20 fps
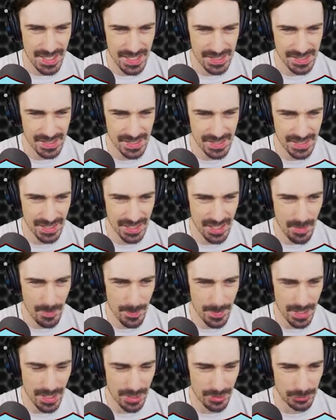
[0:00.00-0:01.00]
This is gonna
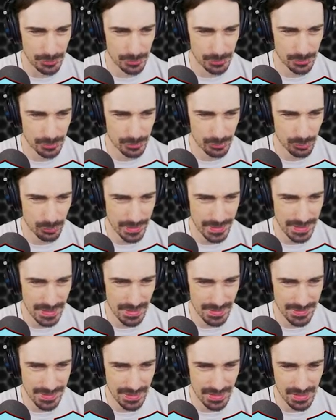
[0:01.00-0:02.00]
be a
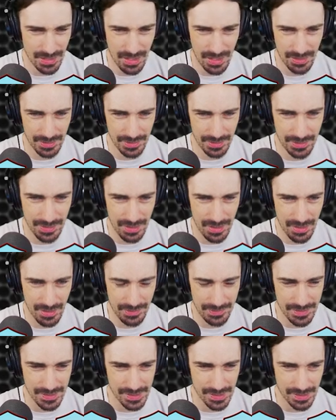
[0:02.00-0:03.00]
really long
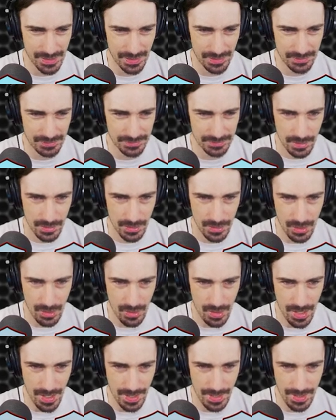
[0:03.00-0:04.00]
car, isn't it? You know,
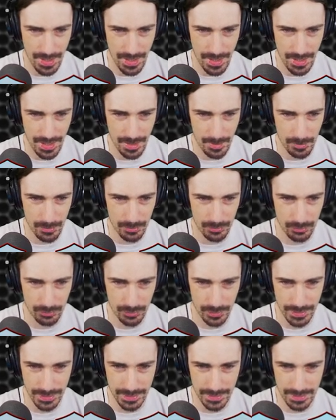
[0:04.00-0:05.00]
I
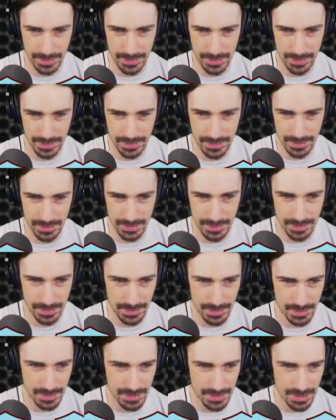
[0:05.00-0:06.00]
am
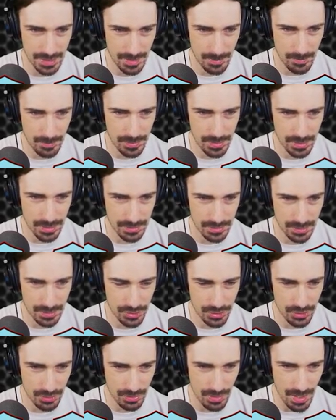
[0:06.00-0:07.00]
really tempted to
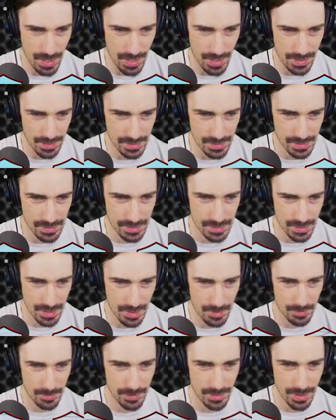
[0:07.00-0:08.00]
try
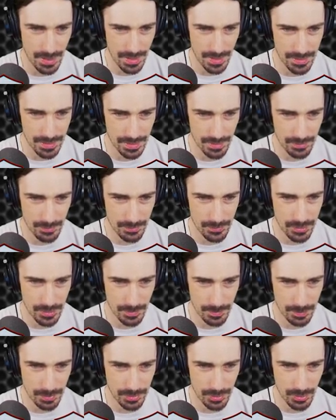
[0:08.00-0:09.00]
some kind of
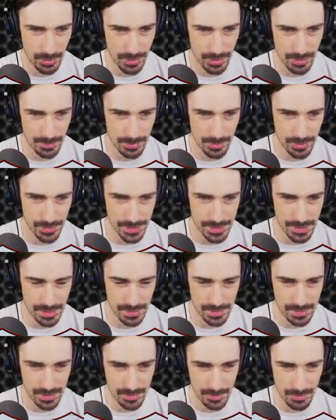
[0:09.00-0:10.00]
deployable
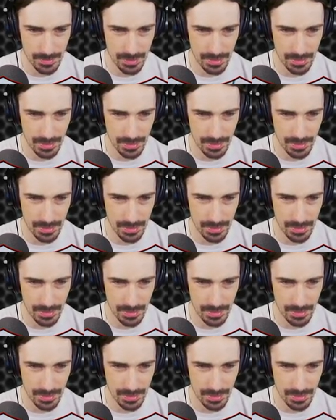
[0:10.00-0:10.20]
system